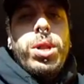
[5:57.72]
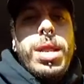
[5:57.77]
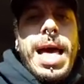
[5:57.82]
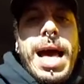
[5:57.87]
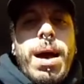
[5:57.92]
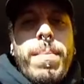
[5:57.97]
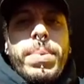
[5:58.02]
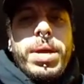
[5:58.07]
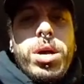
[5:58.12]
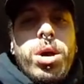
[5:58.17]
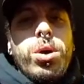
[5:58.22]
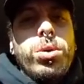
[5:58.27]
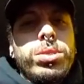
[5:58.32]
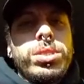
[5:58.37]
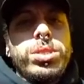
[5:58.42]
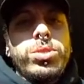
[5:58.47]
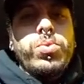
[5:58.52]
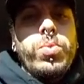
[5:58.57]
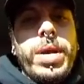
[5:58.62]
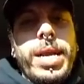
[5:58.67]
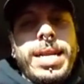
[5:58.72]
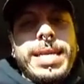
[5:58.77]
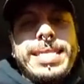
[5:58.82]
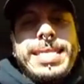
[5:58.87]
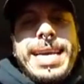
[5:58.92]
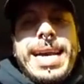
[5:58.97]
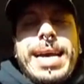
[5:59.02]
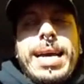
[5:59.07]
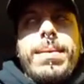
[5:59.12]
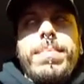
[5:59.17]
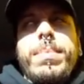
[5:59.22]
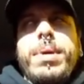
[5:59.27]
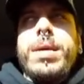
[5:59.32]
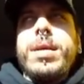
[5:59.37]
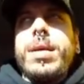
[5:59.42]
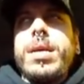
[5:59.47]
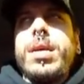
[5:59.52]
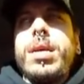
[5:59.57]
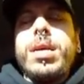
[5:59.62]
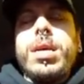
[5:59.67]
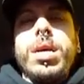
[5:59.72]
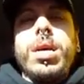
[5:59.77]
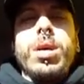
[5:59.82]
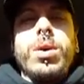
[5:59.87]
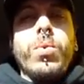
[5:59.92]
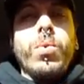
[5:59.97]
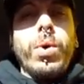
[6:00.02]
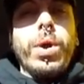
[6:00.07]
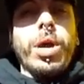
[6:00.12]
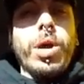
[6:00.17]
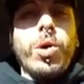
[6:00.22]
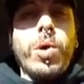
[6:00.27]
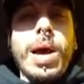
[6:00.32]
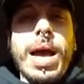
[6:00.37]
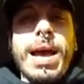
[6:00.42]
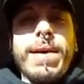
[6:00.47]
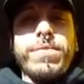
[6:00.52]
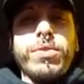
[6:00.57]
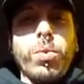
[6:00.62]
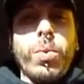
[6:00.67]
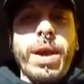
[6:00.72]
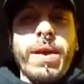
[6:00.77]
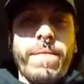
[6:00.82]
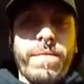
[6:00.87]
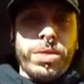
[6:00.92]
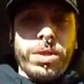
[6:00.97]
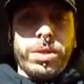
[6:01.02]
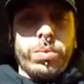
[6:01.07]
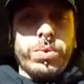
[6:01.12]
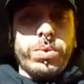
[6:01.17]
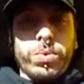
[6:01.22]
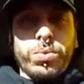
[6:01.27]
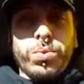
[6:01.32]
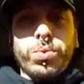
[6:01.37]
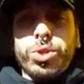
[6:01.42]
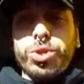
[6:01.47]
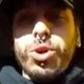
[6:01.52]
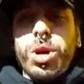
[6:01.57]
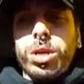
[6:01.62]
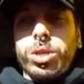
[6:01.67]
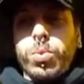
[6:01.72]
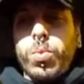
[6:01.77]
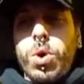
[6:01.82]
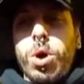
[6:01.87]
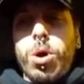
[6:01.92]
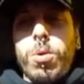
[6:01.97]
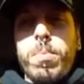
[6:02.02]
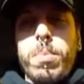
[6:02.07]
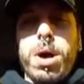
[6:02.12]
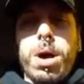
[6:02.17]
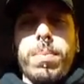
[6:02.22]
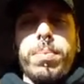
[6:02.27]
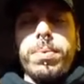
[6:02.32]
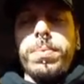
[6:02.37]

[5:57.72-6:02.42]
out, because it's winter time, we're going to have to wait for the truck to warm up.